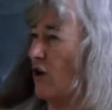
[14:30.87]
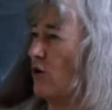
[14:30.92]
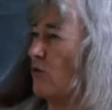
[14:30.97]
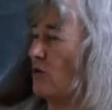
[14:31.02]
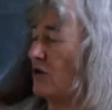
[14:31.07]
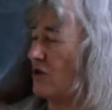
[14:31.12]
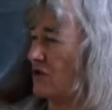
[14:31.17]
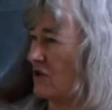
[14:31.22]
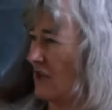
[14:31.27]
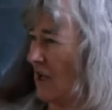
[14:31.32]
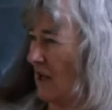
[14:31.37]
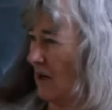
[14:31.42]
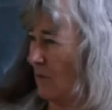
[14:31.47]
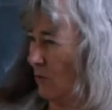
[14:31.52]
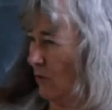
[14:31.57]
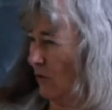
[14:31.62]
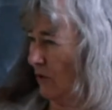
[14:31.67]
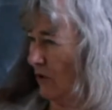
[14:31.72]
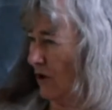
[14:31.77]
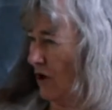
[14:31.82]
which then
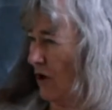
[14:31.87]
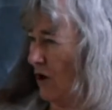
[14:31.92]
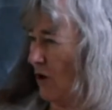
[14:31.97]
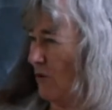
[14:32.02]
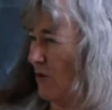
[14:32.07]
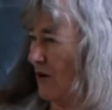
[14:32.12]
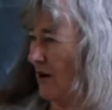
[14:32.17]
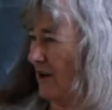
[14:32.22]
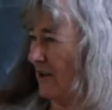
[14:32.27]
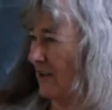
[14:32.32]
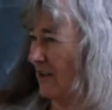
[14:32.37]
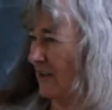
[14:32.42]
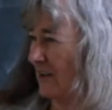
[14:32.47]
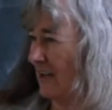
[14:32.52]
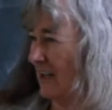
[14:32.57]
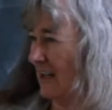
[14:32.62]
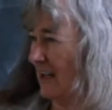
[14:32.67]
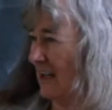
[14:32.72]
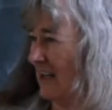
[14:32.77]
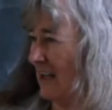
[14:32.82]
will lower
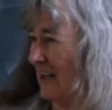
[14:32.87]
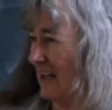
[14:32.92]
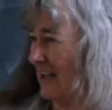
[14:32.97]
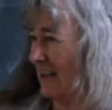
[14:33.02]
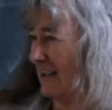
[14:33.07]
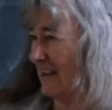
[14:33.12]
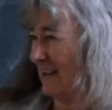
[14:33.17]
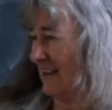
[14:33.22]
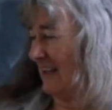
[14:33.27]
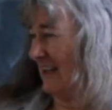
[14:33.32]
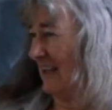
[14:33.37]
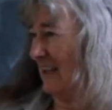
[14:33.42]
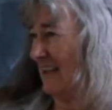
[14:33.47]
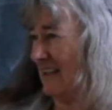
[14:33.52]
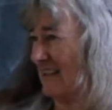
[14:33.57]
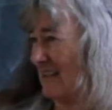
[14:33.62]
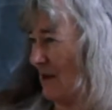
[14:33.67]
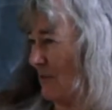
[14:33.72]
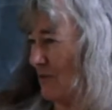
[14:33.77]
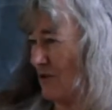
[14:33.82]
the, uh, the
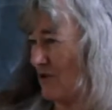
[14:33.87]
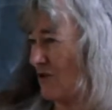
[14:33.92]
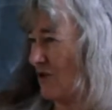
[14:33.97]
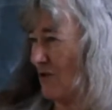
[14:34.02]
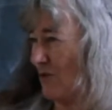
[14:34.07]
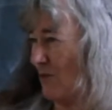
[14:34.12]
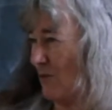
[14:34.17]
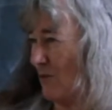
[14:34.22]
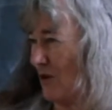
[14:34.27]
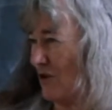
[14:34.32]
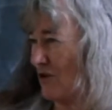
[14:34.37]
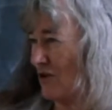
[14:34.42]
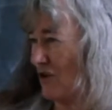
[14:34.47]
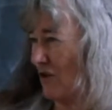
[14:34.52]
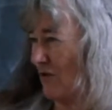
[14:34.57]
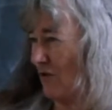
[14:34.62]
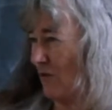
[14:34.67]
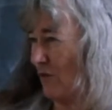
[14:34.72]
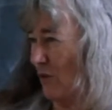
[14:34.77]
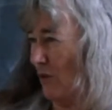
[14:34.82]
temperature in which
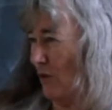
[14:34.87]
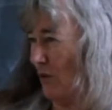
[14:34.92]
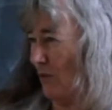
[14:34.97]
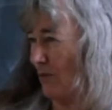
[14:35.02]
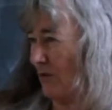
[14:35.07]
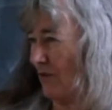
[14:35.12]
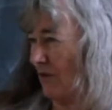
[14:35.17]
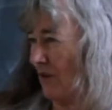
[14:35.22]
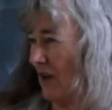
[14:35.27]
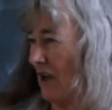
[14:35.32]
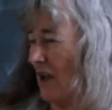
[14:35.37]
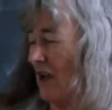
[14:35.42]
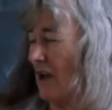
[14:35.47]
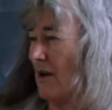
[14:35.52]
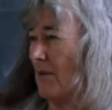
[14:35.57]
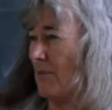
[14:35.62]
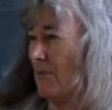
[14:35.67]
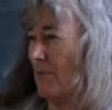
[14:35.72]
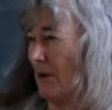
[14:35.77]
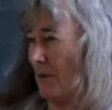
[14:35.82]
it forms. Mm
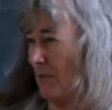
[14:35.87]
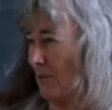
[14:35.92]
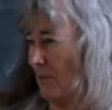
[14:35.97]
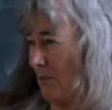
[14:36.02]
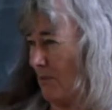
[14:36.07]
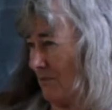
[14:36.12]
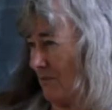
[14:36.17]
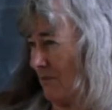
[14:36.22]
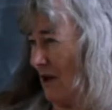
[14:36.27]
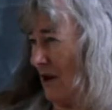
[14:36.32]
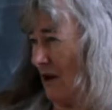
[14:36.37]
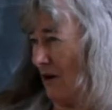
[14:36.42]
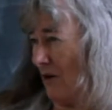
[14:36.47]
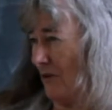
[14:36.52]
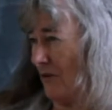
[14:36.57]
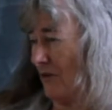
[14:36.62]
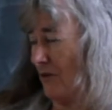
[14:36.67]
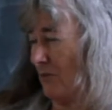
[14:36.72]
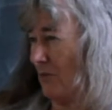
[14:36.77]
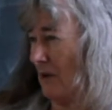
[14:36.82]
-hmm. But, you
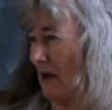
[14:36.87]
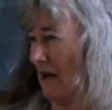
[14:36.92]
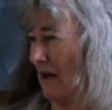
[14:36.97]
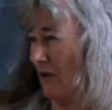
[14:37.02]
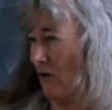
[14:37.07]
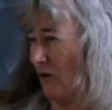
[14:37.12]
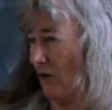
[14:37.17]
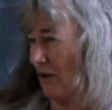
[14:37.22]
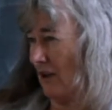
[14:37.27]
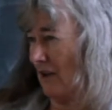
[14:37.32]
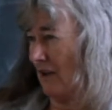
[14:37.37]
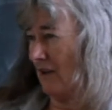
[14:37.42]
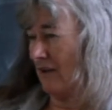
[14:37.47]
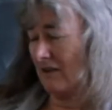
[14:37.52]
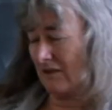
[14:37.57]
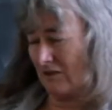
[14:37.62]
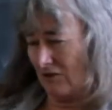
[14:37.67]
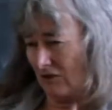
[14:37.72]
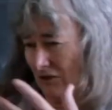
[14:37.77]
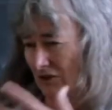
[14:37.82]
know, spilling all
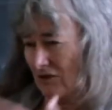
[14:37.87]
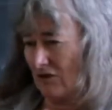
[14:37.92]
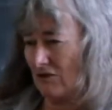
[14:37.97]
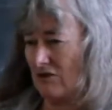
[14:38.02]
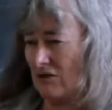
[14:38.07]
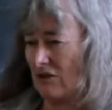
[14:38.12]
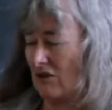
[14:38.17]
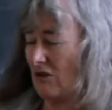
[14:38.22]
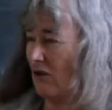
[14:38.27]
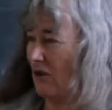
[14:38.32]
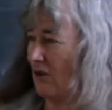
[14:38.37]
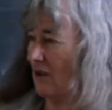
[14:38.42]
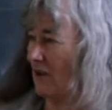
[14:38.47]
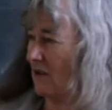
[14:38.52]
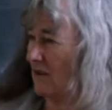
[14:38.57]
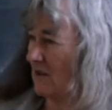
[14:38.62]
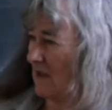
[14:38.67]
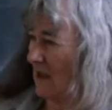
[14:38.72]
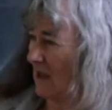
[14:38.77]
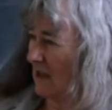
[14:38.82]
this or using all
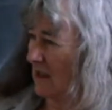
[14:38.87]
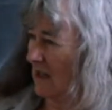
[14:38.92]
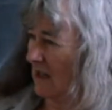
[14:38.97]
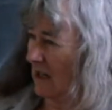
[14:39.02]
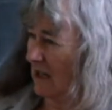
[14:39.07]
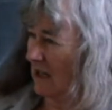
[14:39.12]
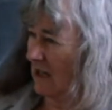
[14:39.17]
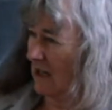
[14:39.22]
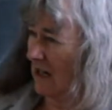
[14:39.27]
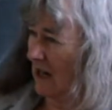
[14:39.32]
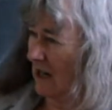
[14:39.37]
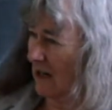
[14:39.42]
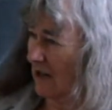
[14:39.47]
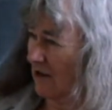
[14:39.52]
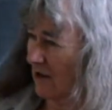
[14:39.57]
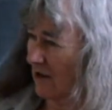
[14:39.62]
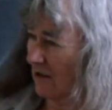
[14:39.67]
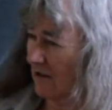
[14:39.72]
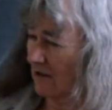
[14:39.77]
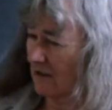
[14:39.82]
this ethylene
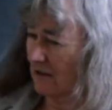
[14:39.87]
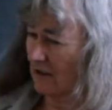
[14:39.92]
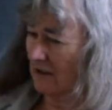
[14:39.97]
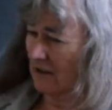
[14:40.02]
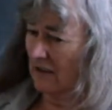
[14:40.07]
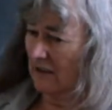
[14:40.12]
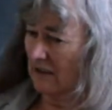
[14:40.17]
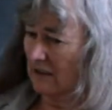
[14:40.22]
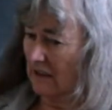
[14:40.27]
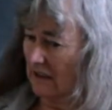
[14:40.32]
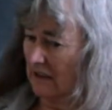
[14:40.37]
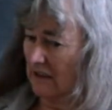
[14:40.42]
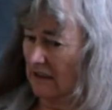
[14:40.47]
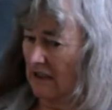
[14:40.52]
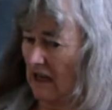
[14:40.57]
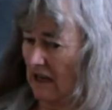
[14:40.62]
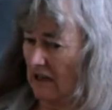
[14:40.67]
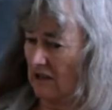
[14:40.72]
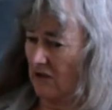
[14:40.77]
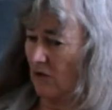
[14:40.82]
glycol in
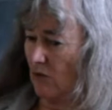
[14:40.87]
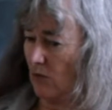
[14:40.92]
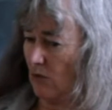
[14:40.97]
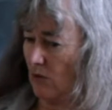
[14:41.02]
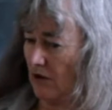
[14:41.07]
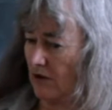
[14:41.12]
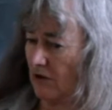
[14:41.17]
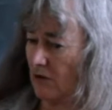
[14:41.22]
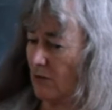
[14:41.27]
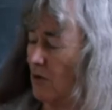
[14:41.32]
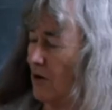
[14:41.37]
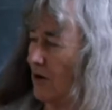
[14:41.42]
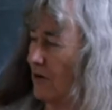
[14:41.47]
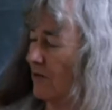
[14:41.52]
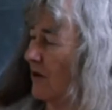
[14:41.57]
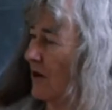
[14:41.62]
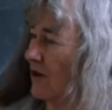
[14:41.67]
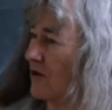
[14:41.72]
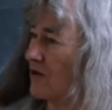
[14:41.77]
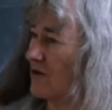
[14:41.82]
kind of a one to
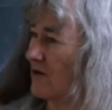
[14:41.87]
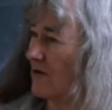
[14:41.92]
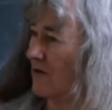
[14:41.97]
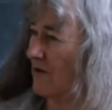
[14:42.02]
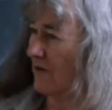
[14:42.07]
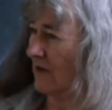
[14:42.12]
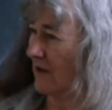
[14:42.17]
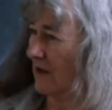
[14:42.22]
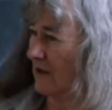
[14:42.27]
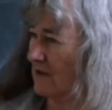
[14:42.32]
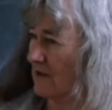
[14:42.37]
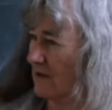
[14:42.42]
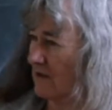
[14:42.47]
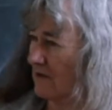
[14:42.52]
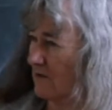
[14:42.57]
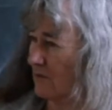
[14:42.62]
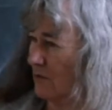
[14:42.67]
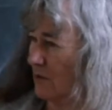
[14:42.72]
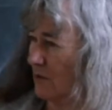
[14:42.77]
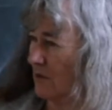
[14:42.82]
-one ratio of these
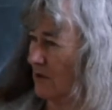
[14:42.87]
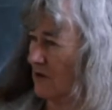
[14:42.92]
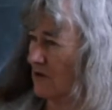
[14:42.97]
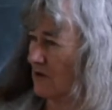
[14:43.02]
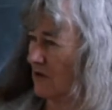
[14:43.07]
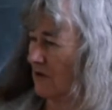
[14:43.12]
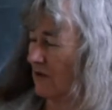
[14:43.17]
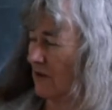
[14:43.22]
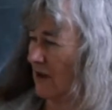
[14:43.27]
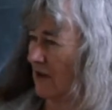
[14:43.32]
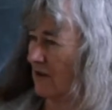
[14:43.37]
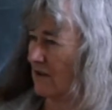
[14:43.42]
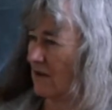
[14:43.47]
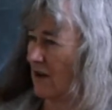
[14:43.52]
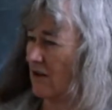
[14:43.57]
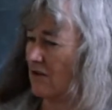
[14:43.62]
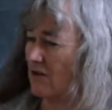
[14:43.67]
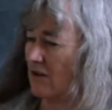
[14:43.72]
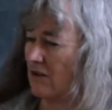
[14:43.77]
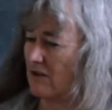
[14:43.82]
formation of gas
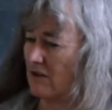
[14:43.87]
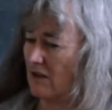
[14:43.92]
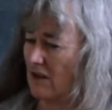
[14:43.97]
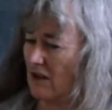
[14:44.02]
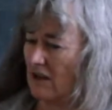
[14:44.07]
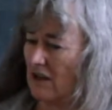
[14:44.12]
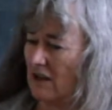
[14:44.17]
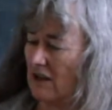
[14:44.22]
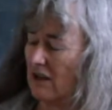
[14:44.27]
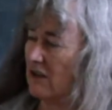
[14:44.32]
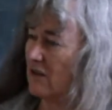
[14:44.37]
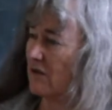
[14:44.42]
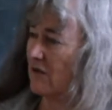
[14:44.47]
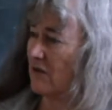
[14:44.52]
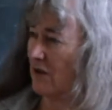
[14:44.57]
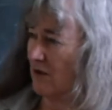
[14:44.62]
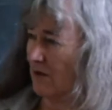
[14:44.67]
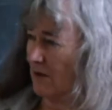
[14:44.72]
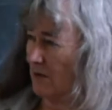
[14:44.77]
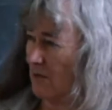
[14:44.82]
hydrates is
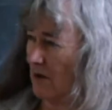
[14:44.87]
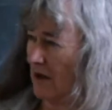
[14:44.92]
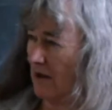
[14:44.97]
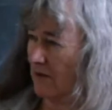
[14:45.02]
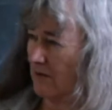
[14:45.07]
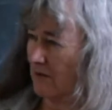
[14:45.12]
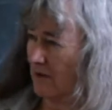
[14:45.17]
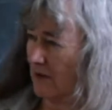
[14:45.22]
very bad for